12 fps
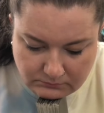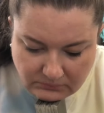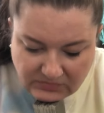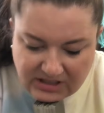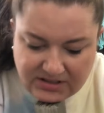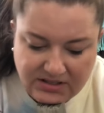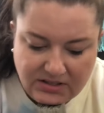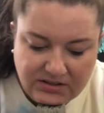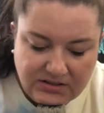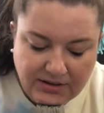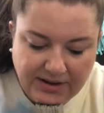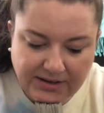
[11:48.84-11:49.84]
This
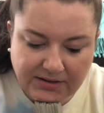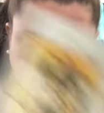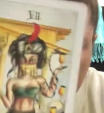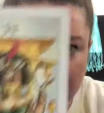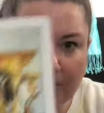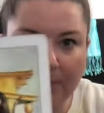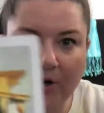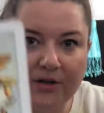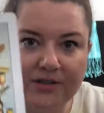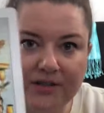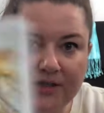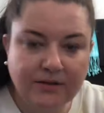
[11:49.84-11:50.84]
is like the
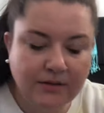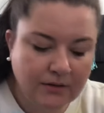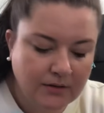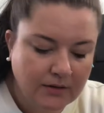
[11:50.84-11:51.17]
person.